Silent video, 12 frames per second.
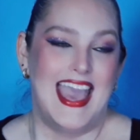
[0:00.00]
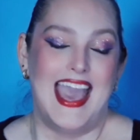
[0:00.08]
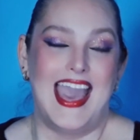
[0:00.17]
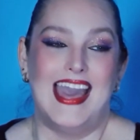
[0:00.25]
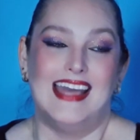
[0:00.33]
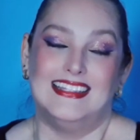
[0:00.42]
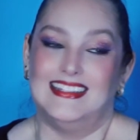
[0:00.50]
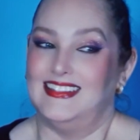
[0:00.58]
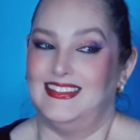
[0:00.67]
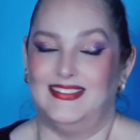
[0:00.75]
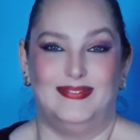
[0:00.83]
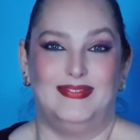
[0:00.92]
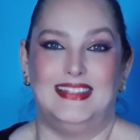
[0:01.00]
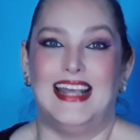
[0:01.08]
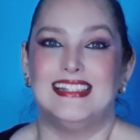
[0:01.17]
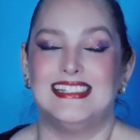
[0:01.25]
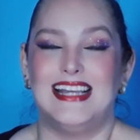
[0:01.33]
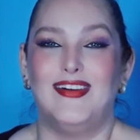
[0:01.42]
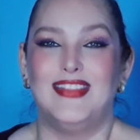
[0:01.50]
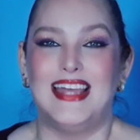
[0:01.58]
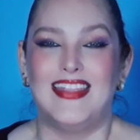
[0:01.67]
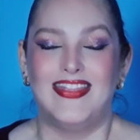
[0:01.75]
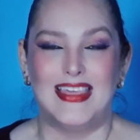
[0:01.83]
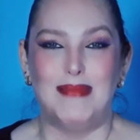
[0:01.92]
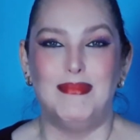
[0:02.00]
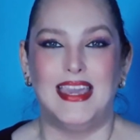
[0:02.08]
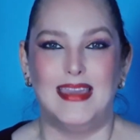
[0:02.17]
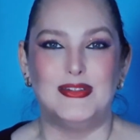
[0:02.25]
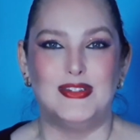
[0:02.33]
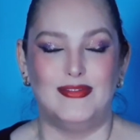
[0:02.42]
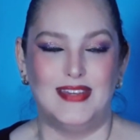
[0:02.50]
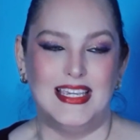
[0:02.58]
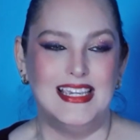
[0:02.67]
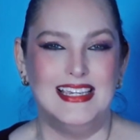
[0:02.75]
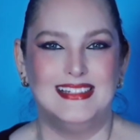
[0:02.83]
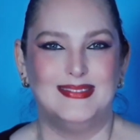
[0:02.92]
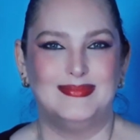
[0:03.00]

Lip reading: And that's how that theme came to be.